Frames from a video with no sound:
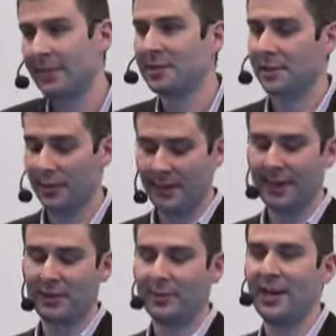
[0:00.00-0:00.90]
Make sure you're
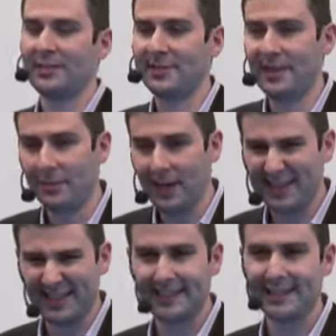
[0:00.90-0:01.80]
writing with the prospect in
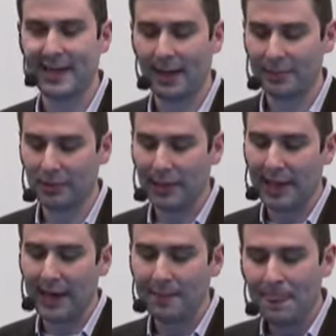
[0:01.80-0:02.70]
mind. That's going to help you a
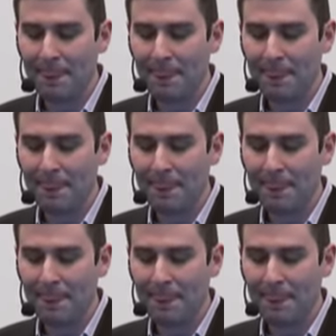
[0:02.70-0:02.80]
lot.